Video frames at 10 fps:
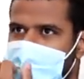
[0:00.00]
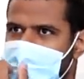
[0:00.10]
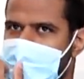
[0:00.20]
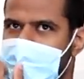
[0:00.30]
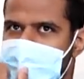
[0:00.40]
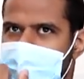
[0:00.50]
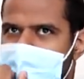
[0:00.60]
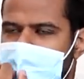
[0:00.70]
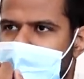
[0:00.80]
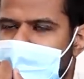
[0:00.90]
get, we're going
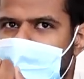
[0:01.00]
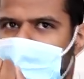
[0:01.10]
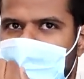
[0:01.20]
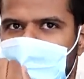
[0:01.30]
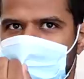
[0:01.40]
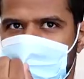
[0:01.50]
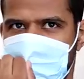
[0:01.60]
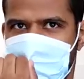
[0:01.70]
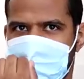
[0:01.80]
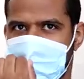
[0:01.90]
to get Birmingham and
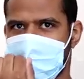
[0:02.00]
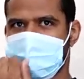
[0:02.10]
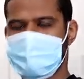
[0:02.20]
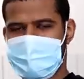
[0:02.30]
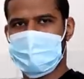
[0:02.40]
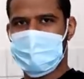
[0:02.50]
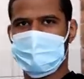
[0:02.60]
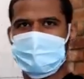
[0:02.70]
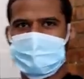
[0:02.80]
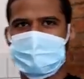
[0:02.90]
Manchester. Oh yeah, yeah.
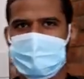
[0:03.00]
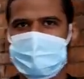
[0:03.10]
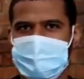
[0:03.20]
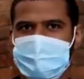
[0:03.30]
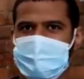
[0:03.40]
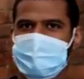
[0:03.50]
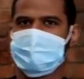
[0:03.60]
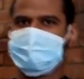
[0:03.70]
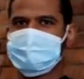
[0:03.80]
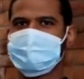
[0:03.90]
wicked. Yeah.
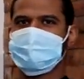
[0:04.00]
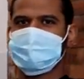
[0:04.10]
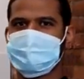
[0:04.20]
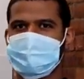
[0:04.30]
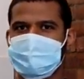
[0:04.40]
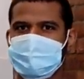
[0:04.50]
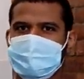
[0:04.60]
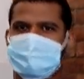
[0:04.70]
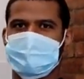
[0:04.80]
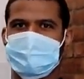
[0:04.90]
Well, look, we saw you on
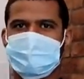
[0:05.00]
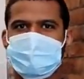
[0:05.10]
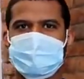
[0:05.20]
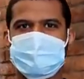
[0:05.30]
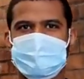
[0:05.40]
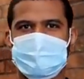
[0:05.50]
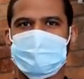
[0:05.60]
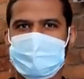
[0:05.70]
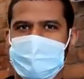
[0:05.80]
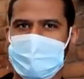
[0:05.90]
social media, and we had we had to
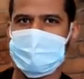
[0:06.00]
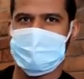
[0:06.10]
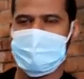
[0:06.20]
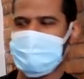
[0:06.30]
come. Yeah, yeah, yeah.